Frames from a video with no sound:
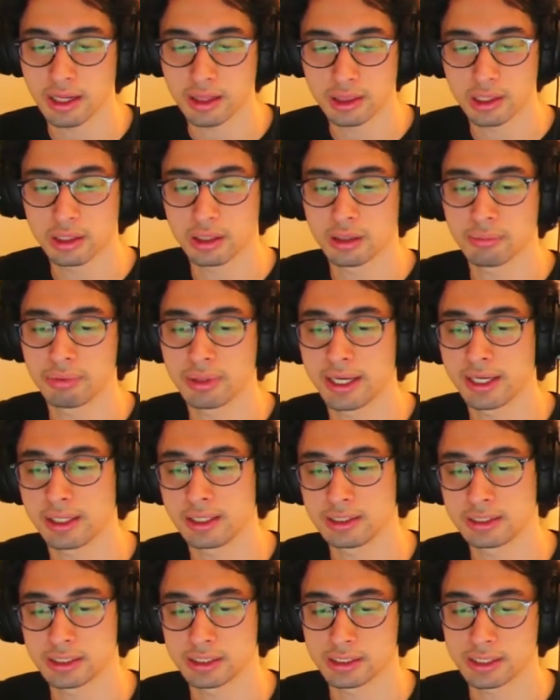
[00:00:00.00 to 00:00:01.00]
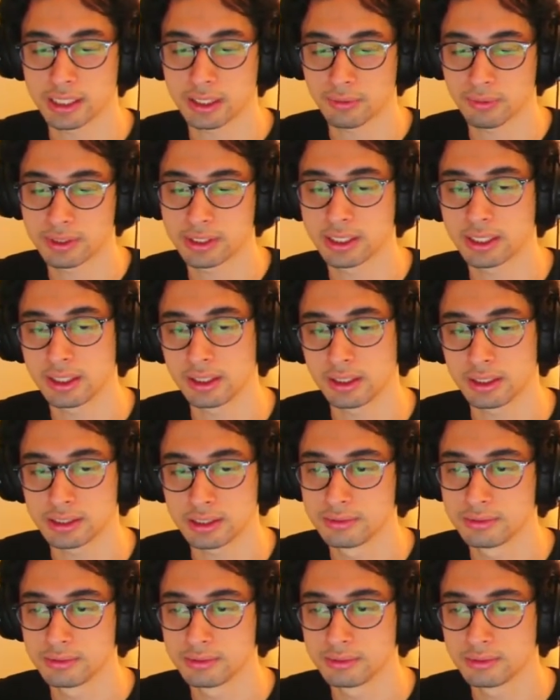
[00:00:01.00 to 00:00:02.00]
Thunderblight is just like
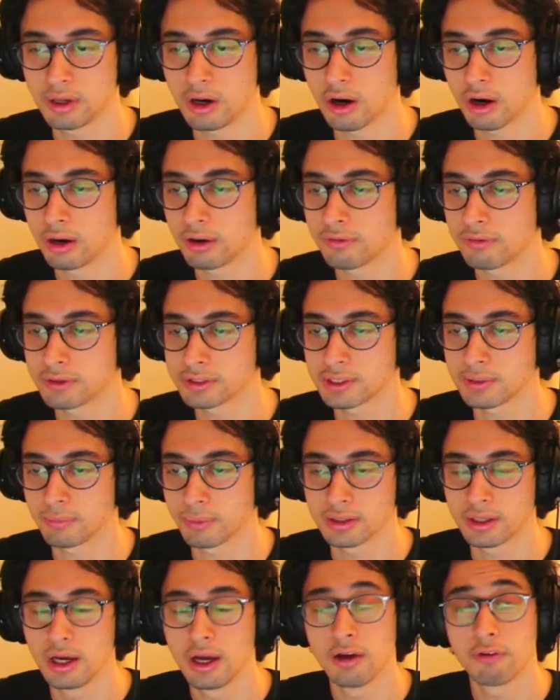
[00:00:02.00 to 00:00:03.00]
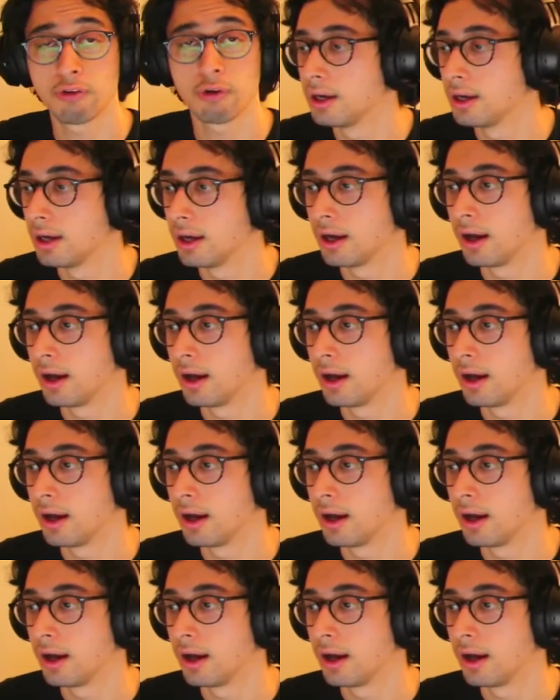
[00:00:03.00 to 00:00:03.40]
ridiculously hard for some reason. For me.